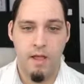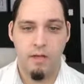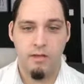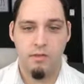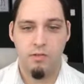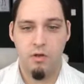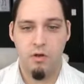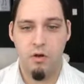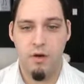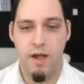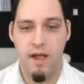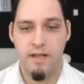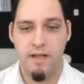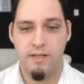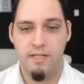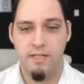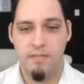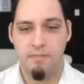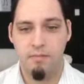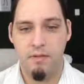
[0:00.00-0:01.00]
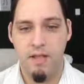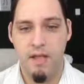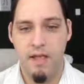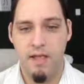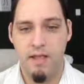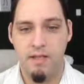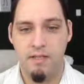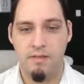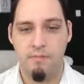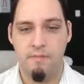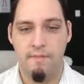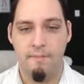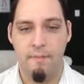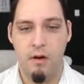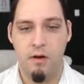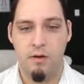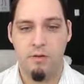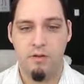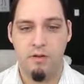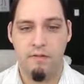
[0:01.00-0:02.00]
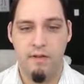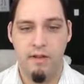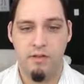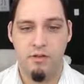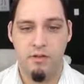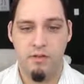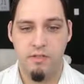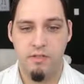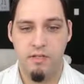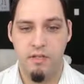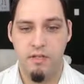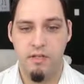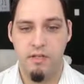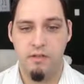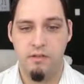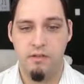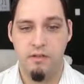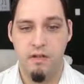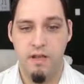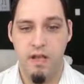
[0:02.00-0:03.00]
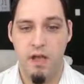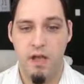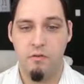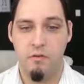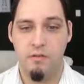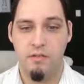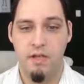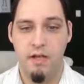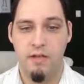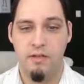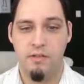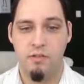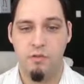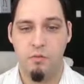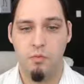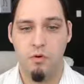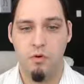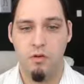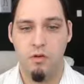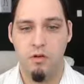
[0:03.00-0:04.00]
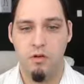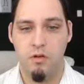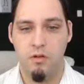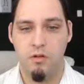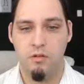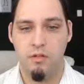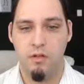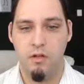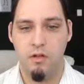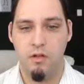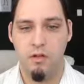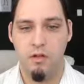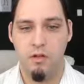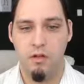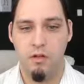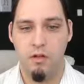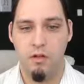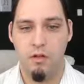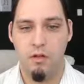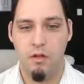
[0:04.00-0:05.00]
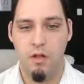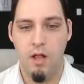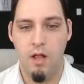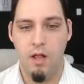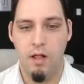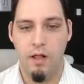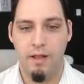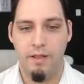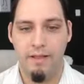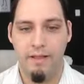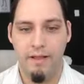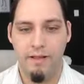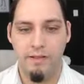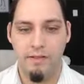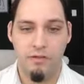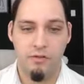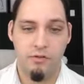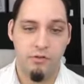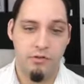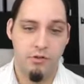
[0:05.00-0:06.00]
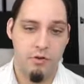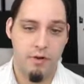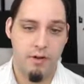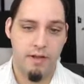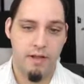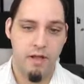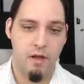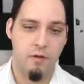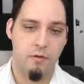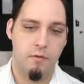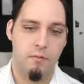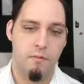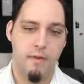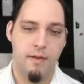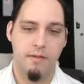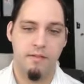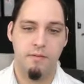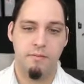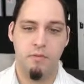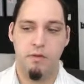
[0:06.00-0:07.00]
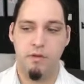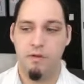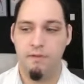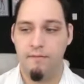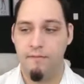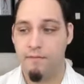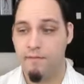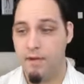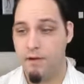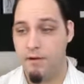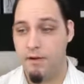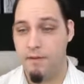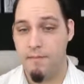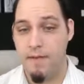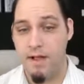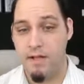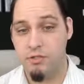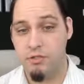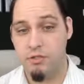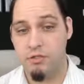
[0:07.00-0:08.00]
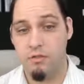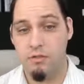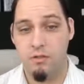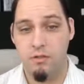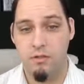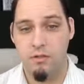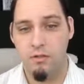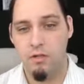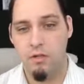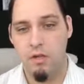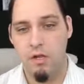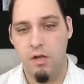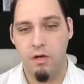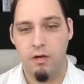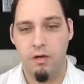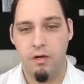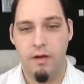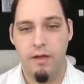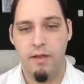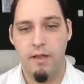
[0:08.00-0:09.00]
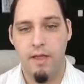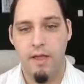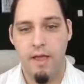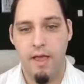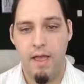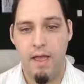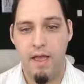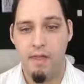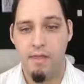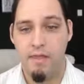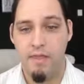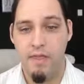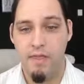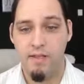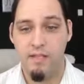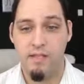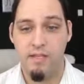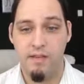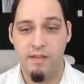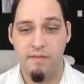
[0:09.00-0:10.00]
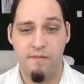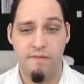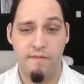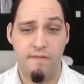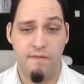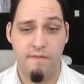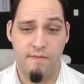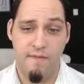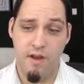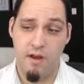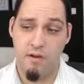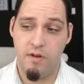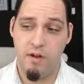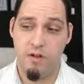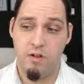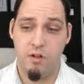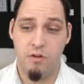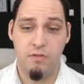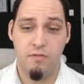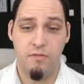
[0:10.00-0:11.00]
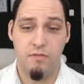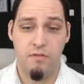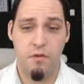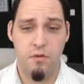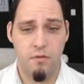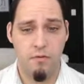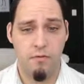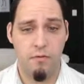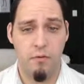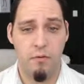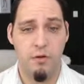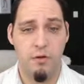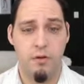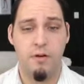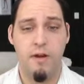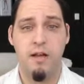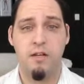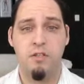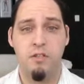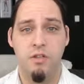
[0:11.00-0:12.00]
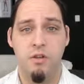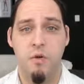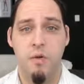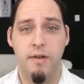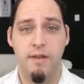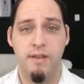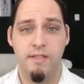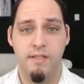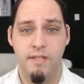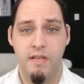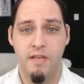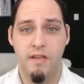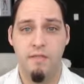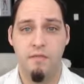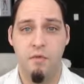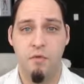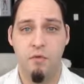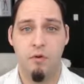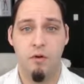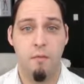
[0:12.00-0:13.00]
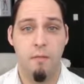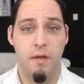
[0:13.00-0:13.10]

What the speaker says: So as he's playing as a particle effects, you can see these are the outside swirls and all the little lights that are shooting out. Makes him look very magical, right? And this is a very close view for what you're actually going to see for him.